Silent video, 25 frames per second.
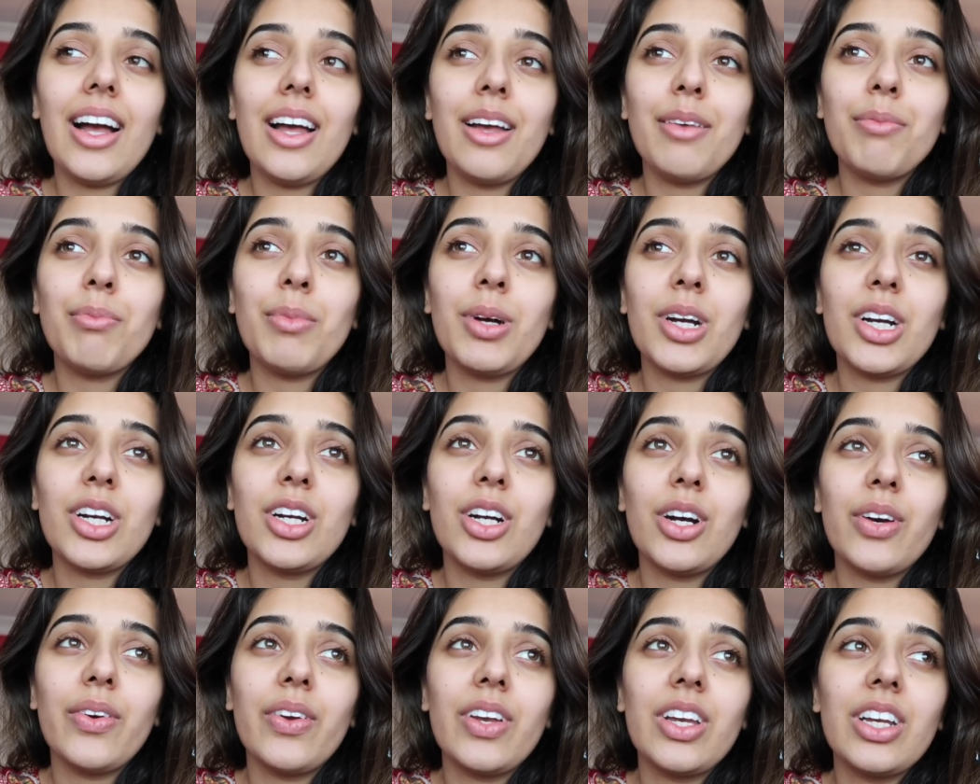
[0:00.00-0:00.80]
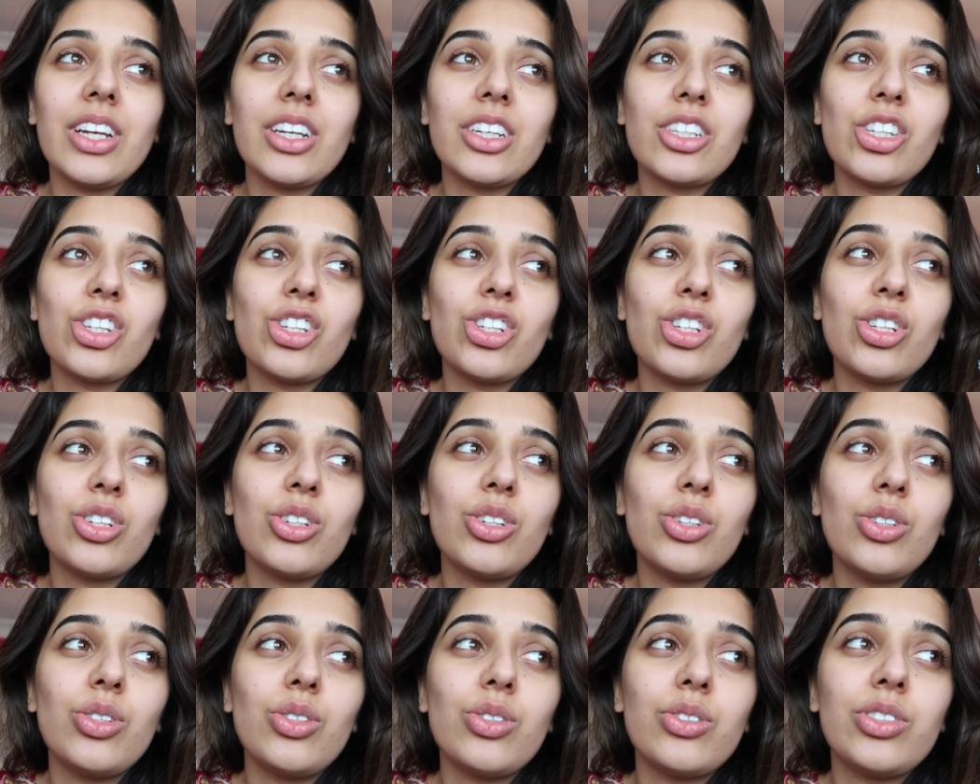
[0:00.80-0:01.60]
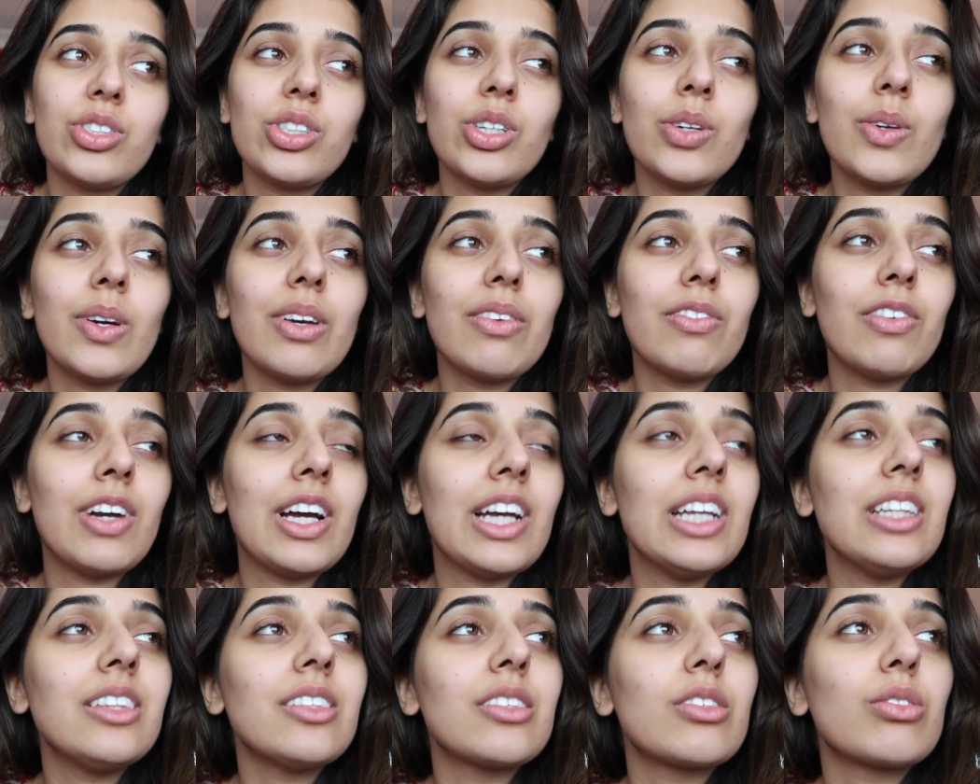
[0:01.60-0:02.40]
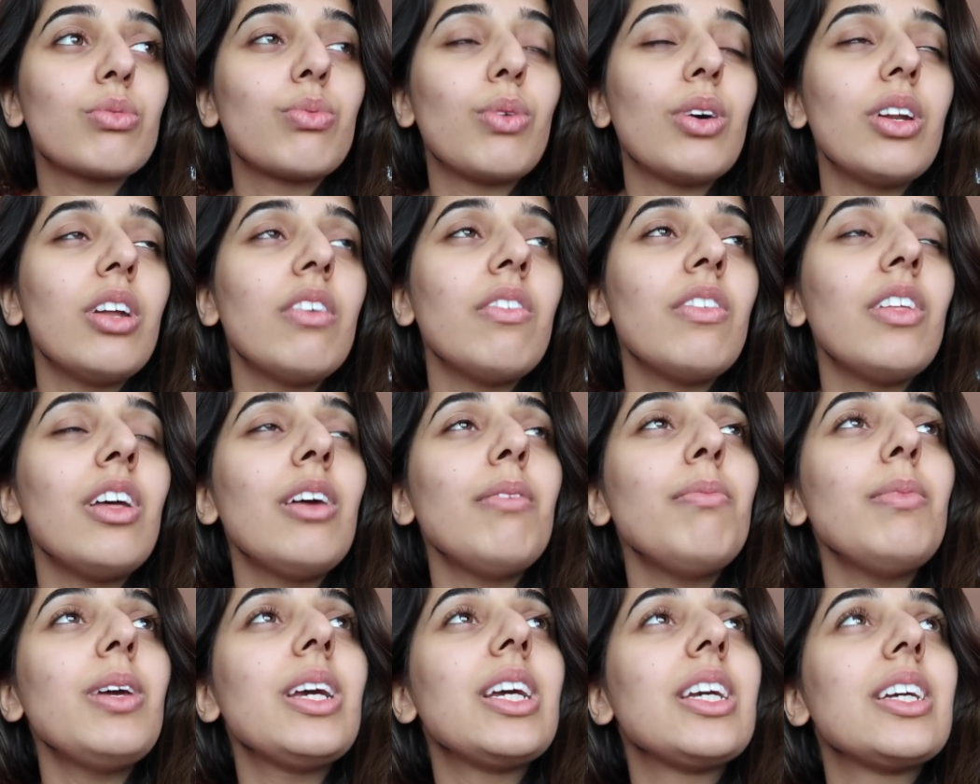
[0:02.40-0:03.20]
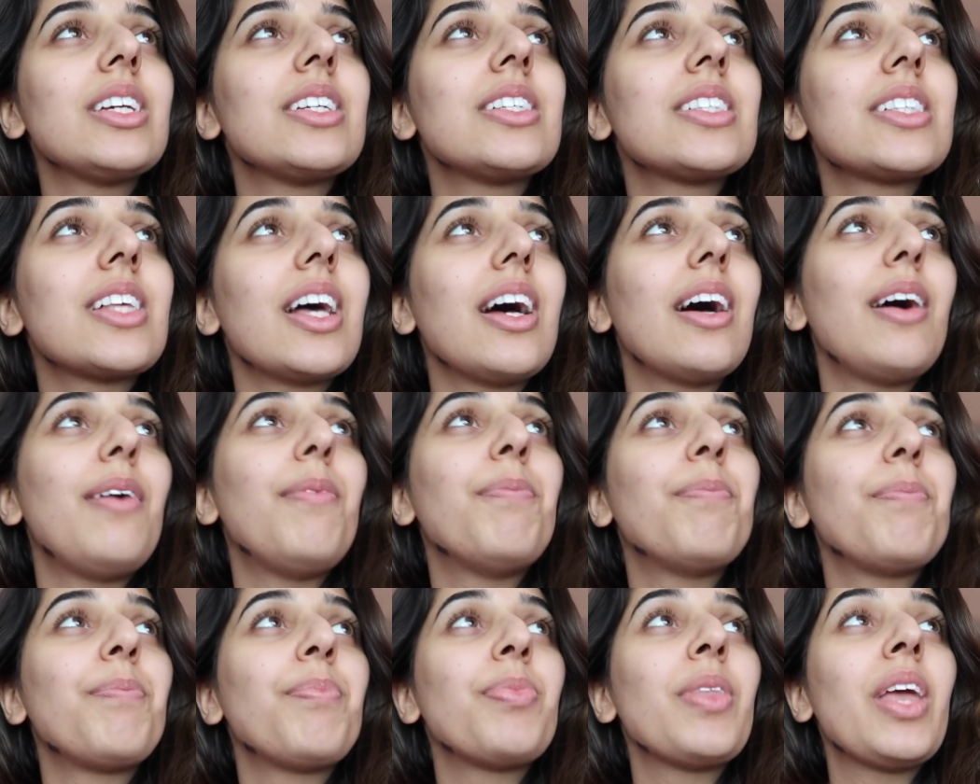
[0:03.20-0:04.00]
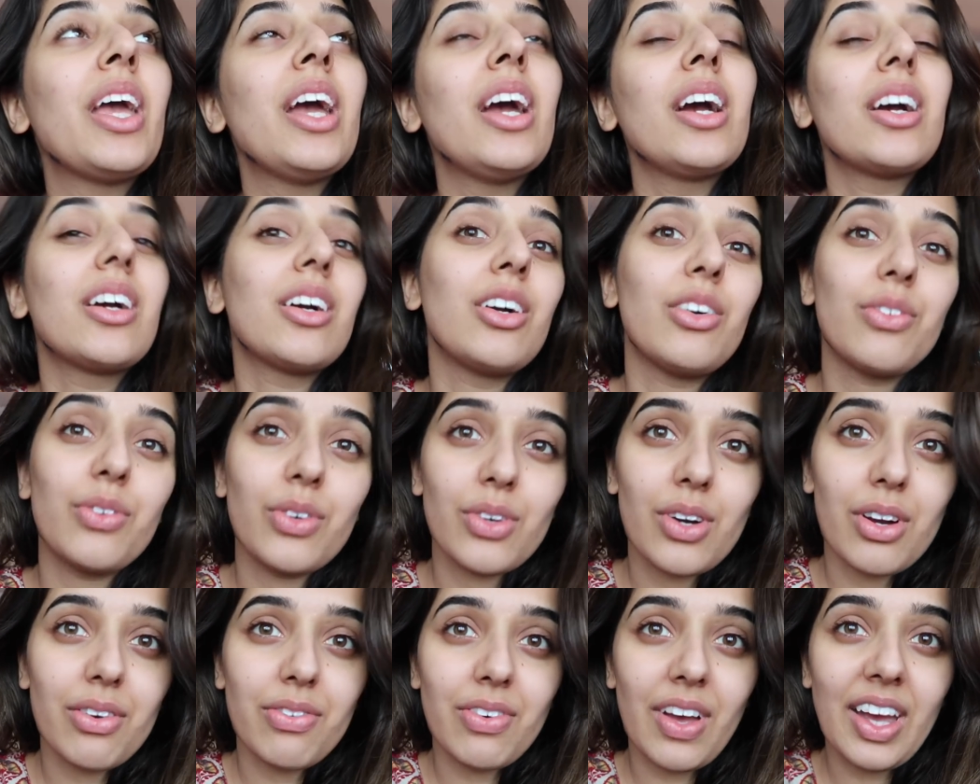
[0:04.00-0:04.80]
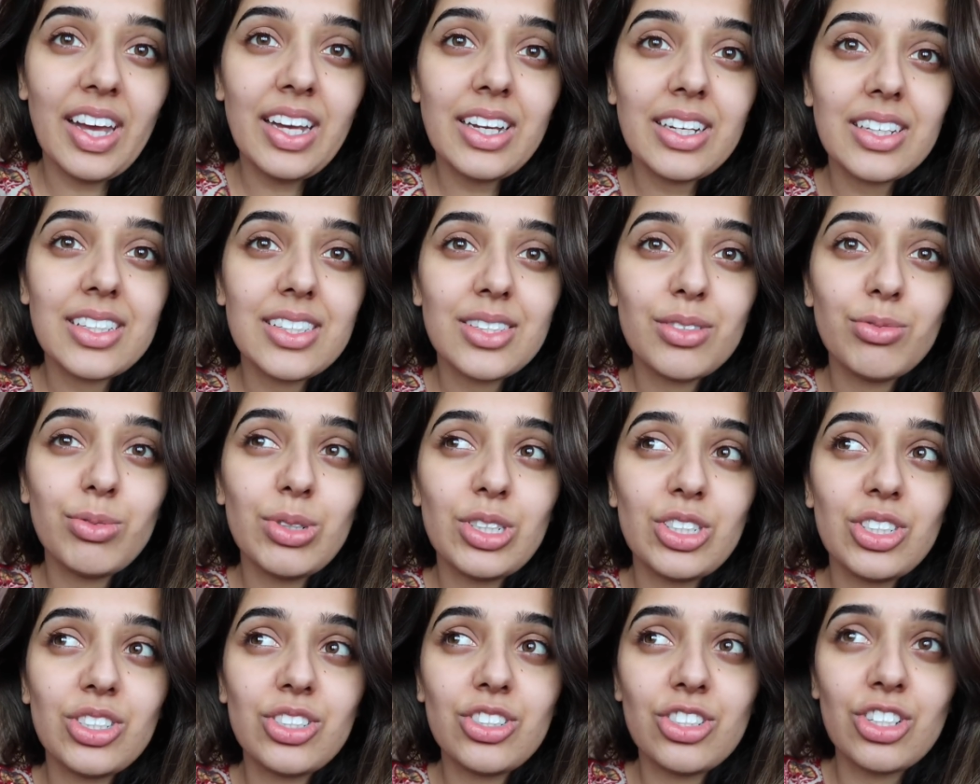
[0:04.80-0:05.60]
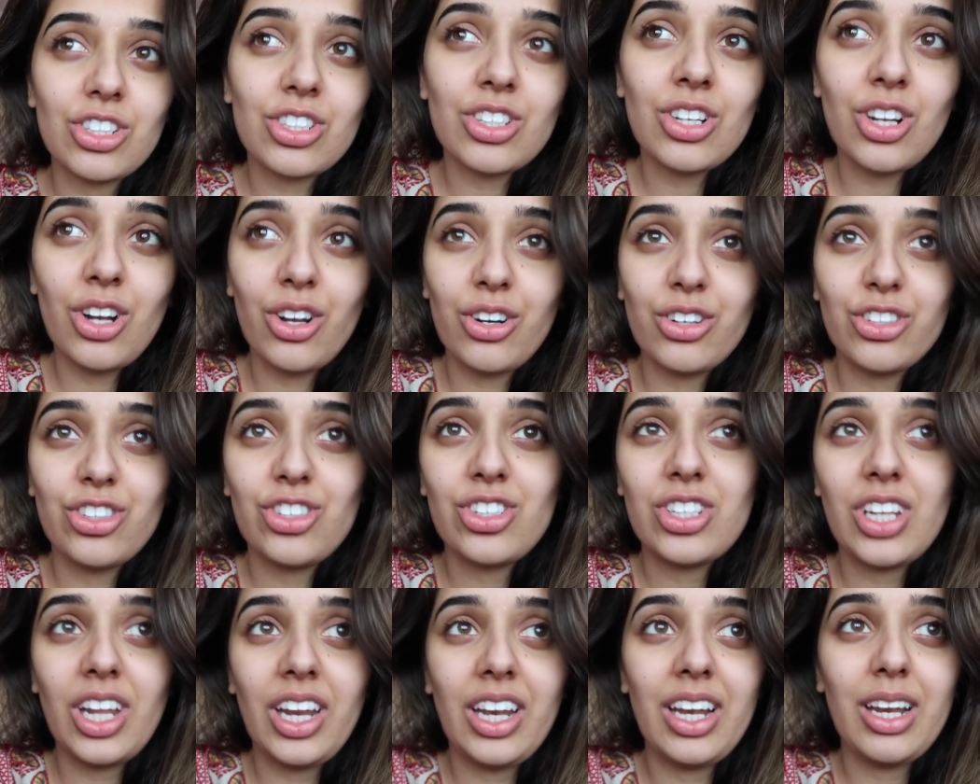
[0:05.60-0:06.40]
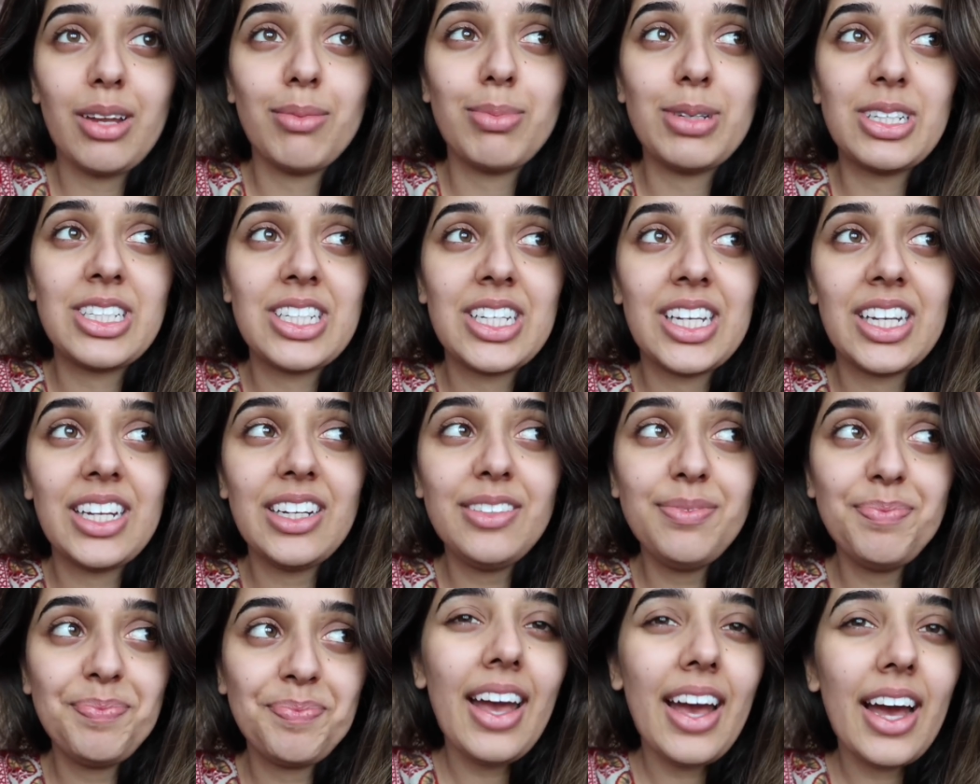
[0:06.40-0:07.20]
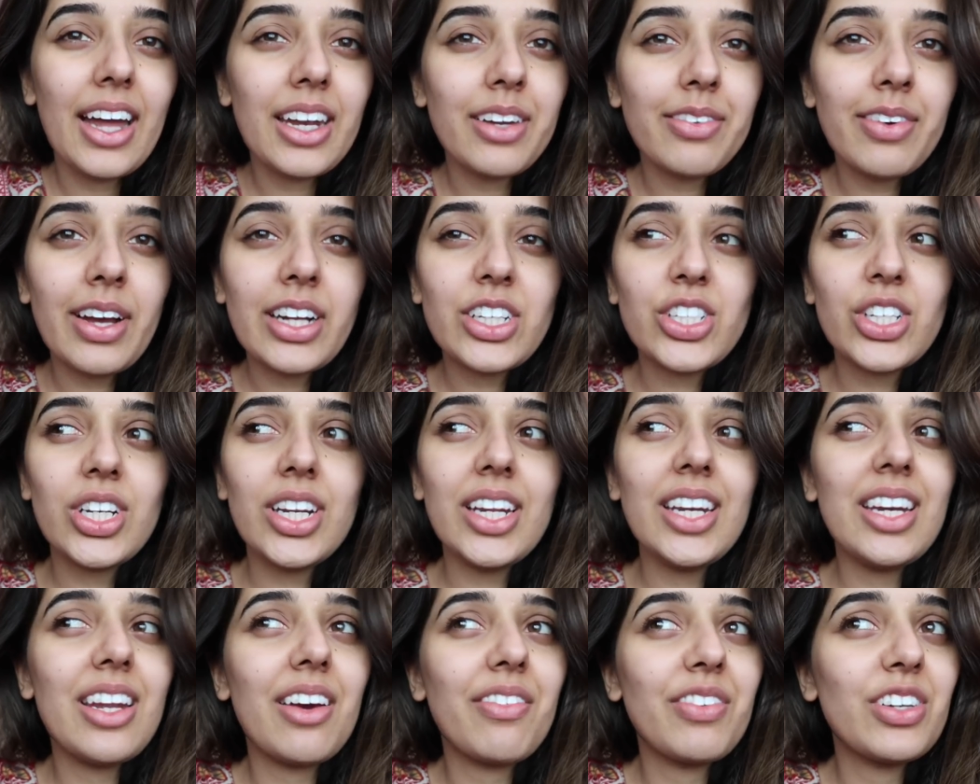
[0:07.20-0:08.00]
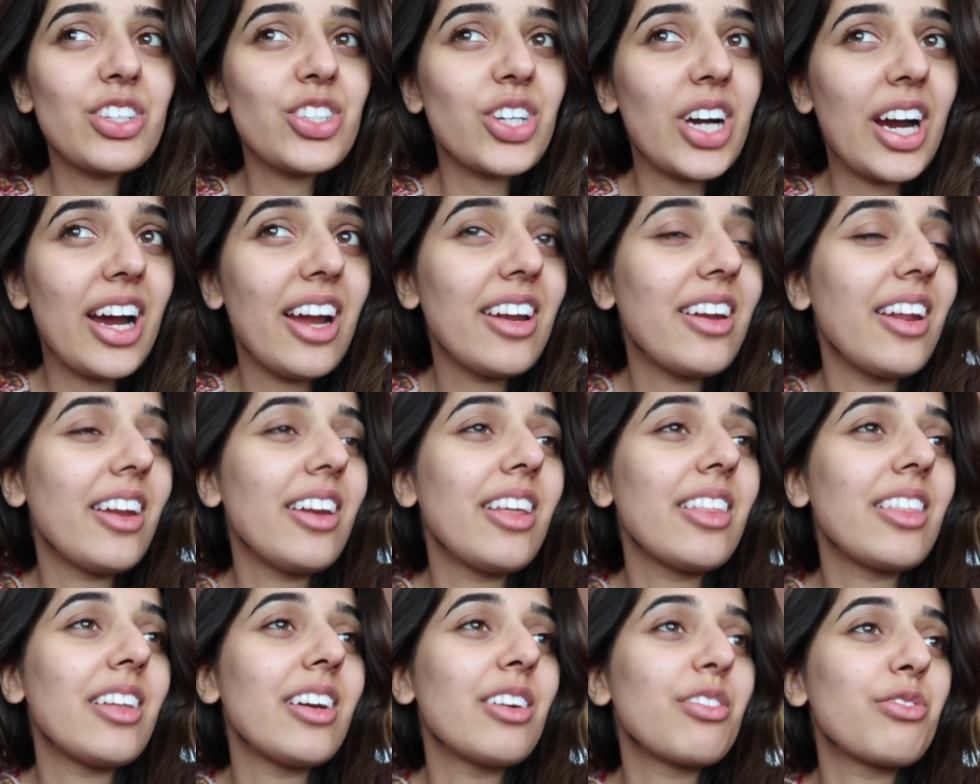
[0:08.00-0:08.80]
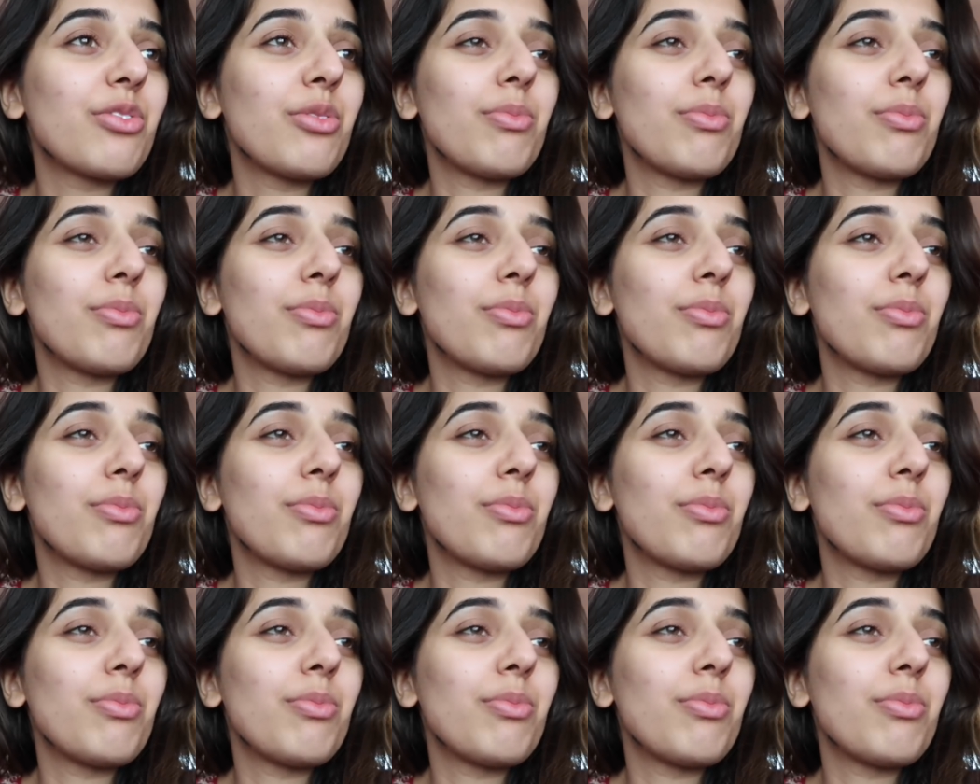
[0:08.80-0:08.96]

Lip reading: I'm going to two events. One of them is Cover FX, which has just launched in Liberty, and I've actually never tried anything